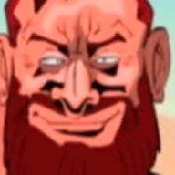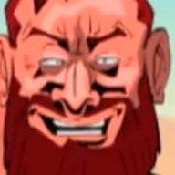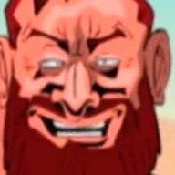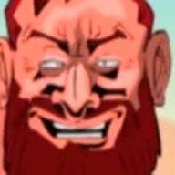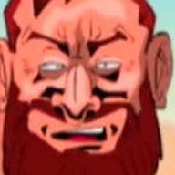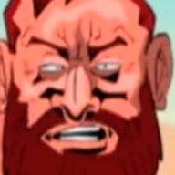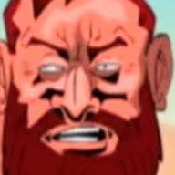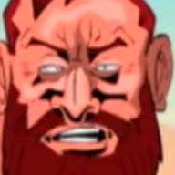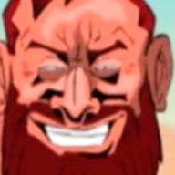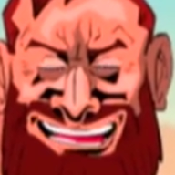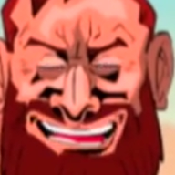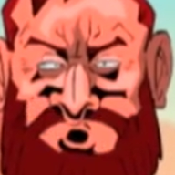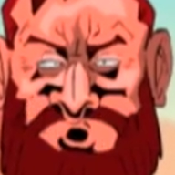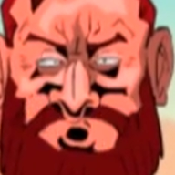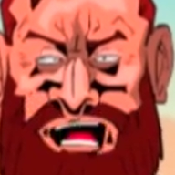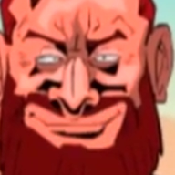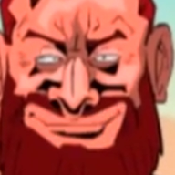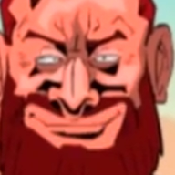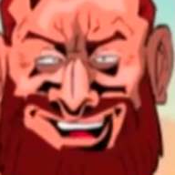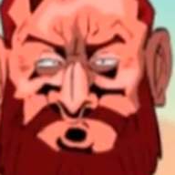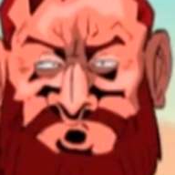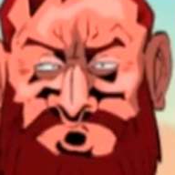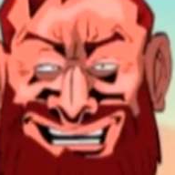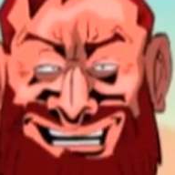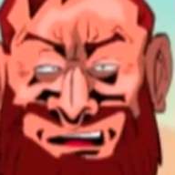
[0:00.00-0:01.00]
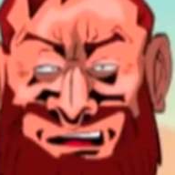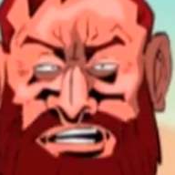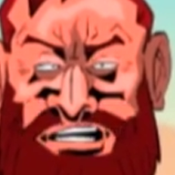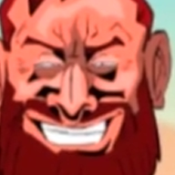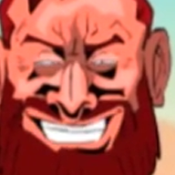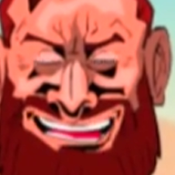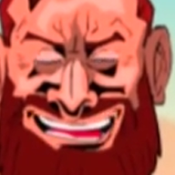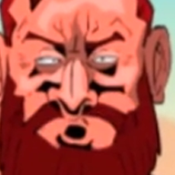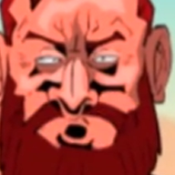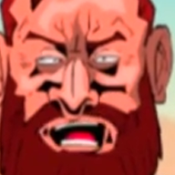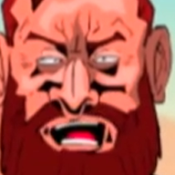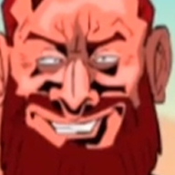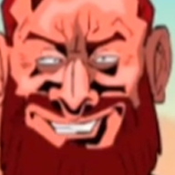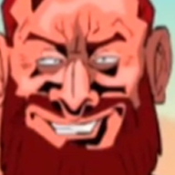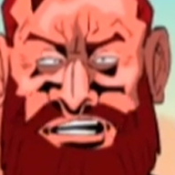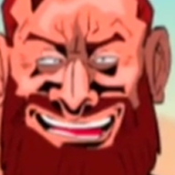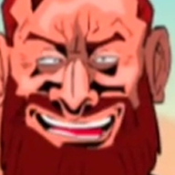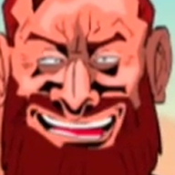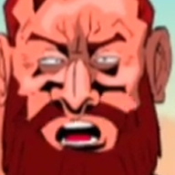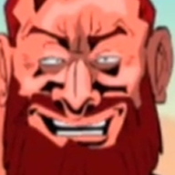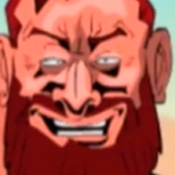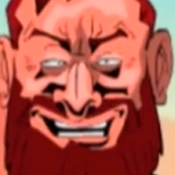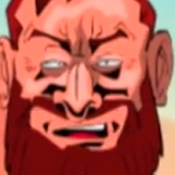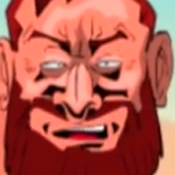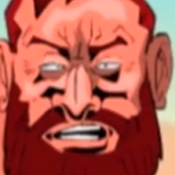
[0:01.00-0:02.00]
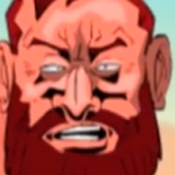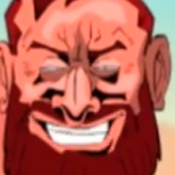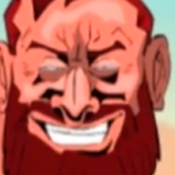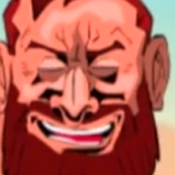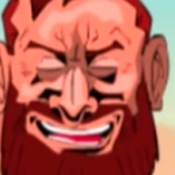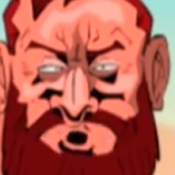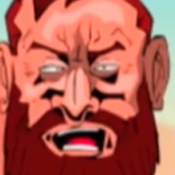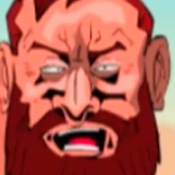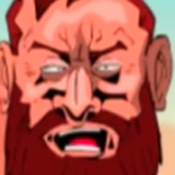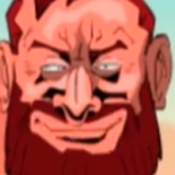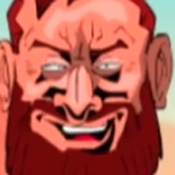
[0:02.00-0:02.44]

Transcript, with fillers: I, I mean, I just got to keep it going, man.